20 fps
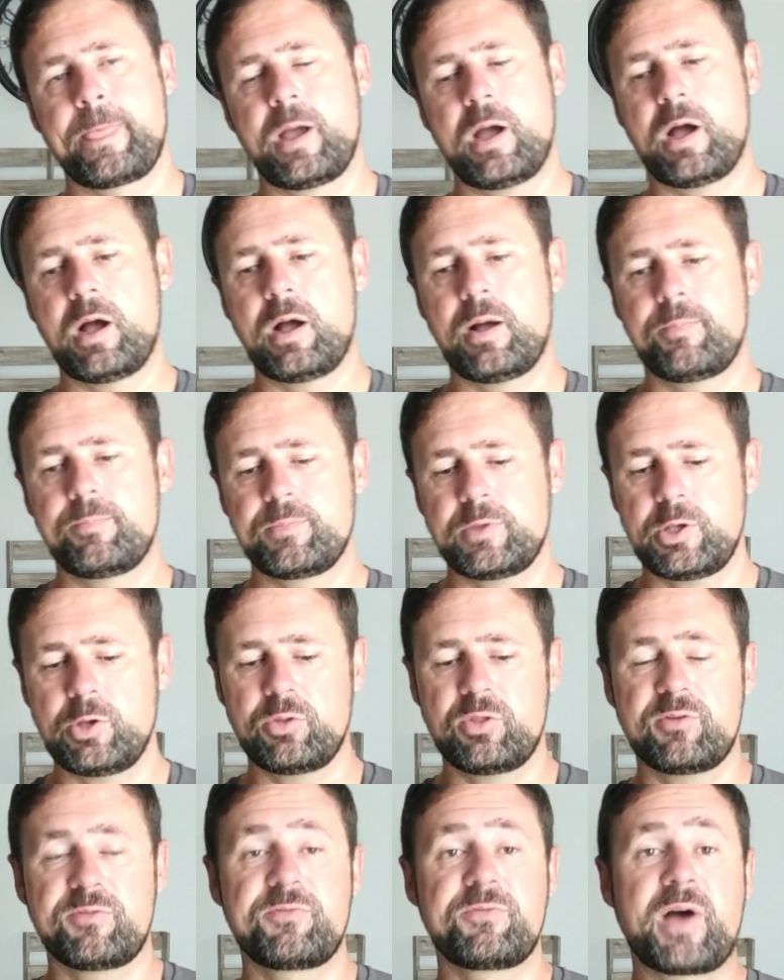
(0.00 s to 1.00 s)

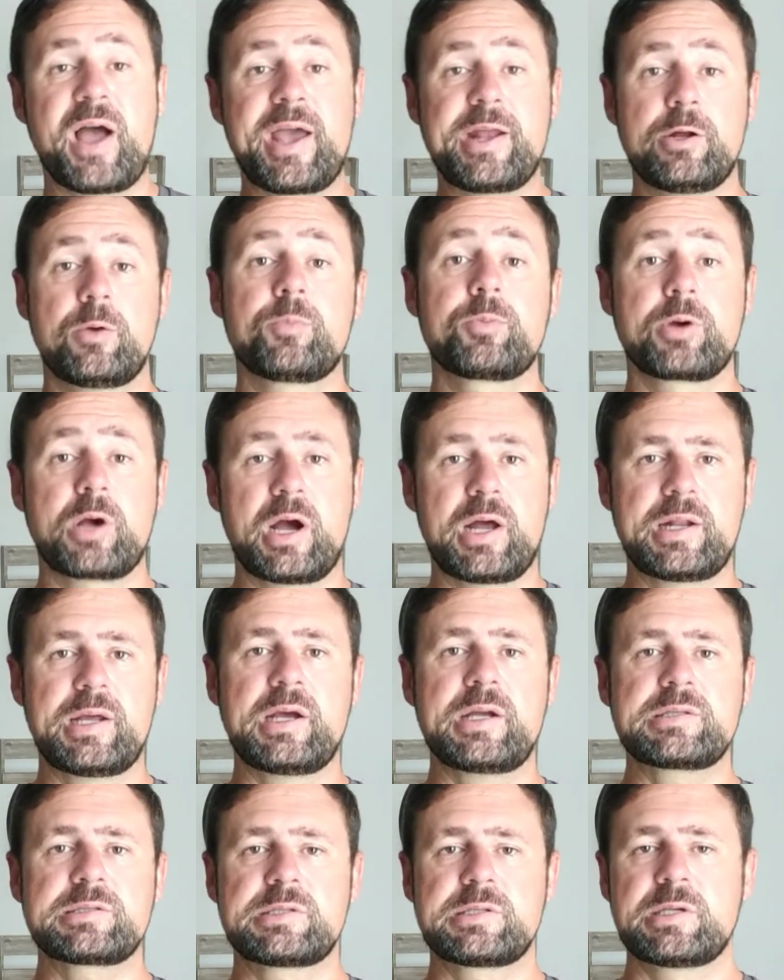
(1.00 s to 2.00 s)
the final
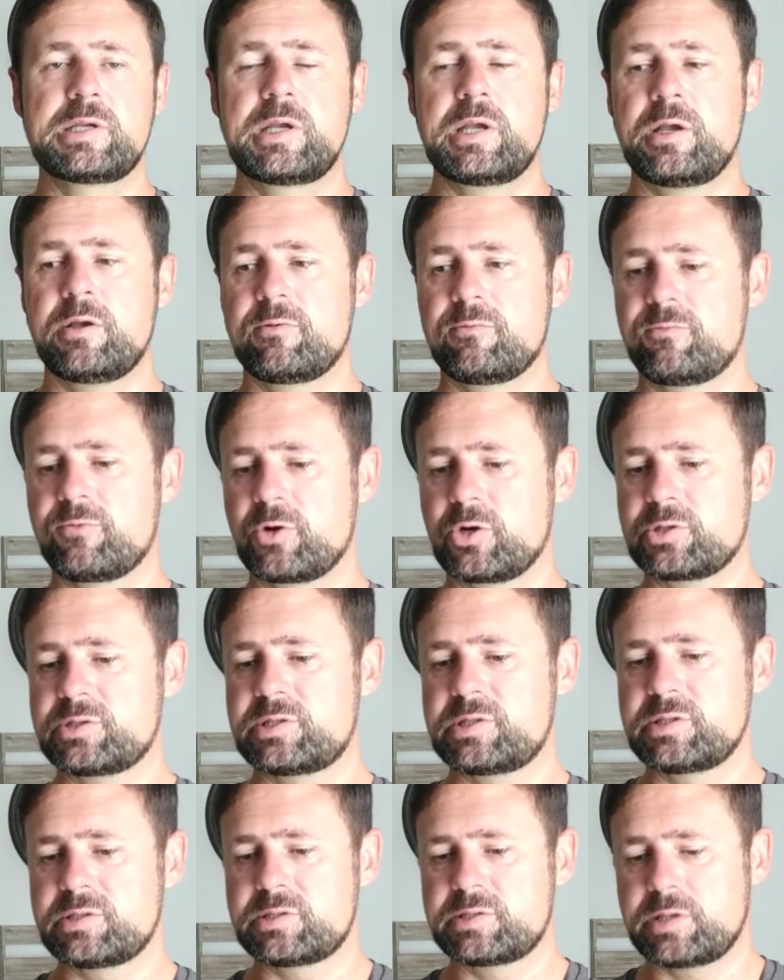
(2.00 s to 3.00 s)
product
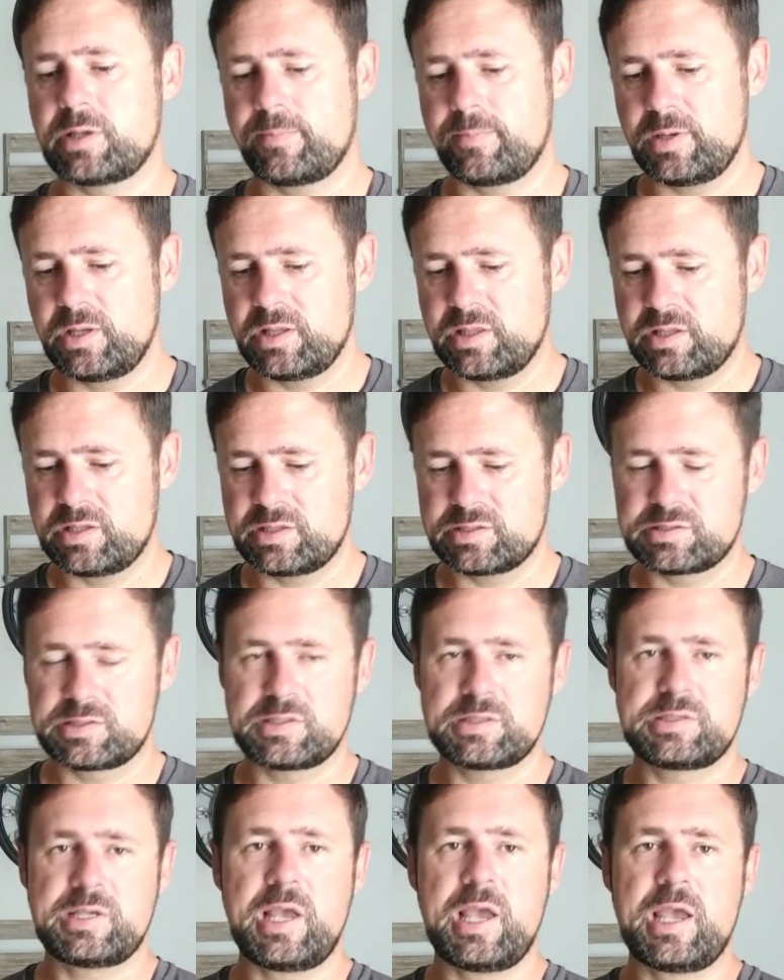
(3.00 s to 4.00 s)
versus somebody that
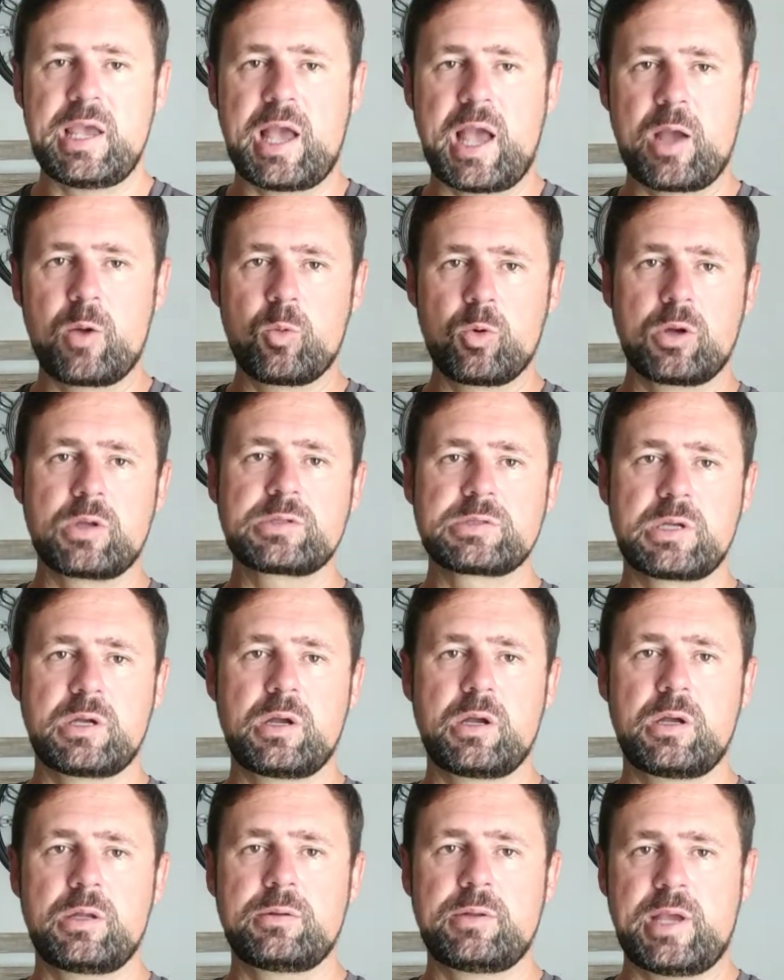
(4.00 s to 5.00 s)
says, hey, I worked
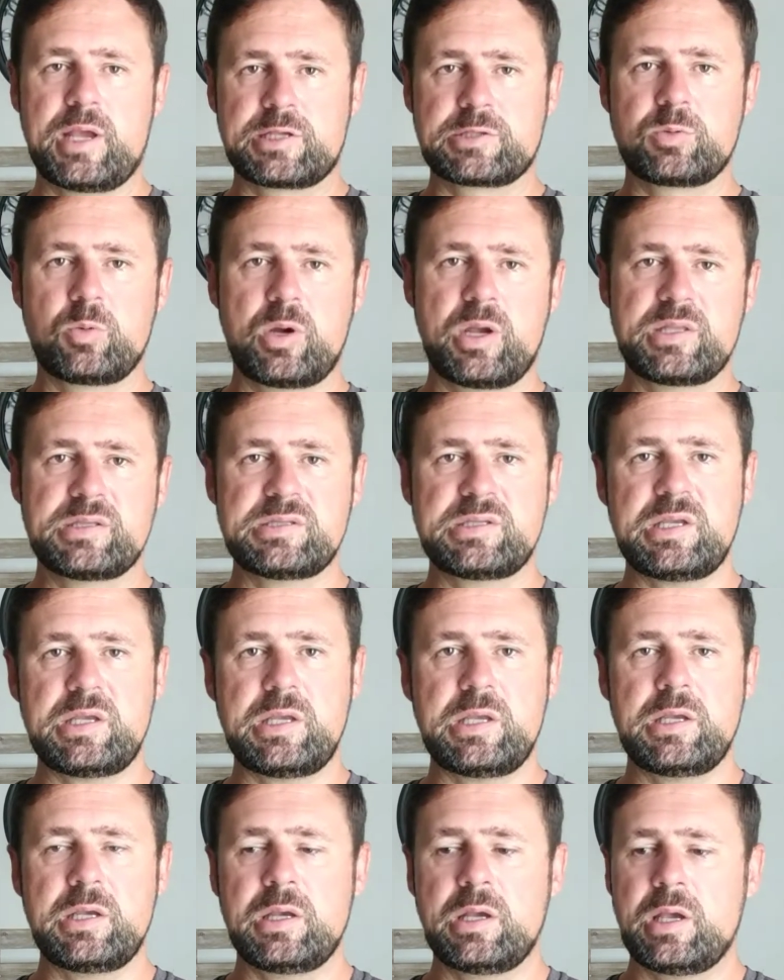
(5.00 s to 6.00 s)
on X, Y, and
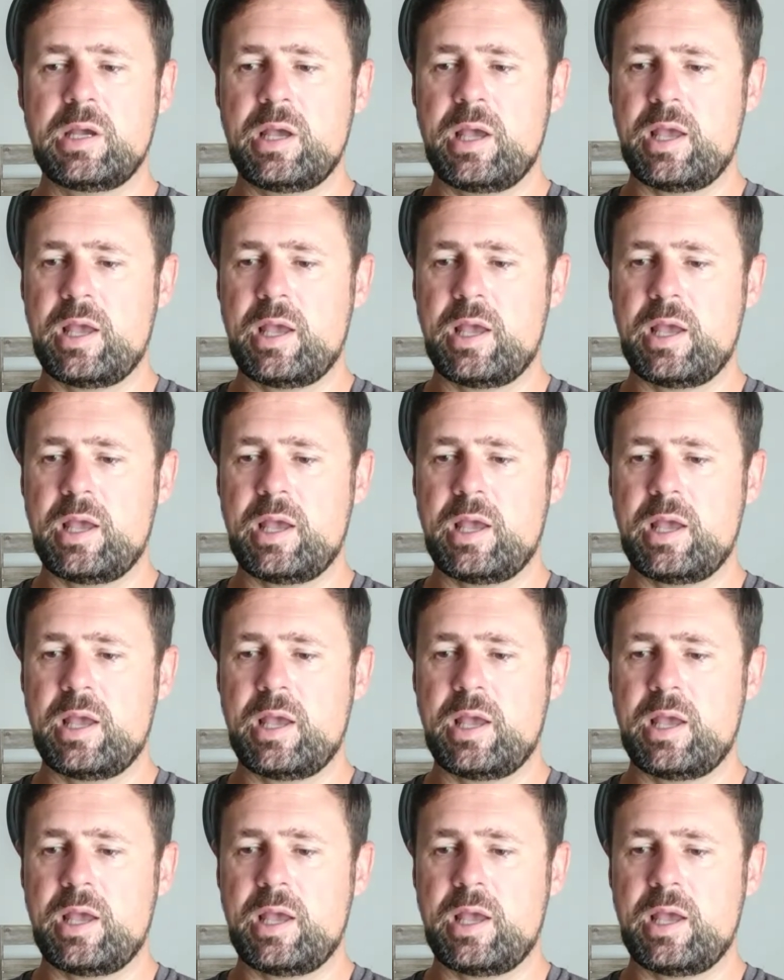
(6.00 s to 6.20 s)
Z,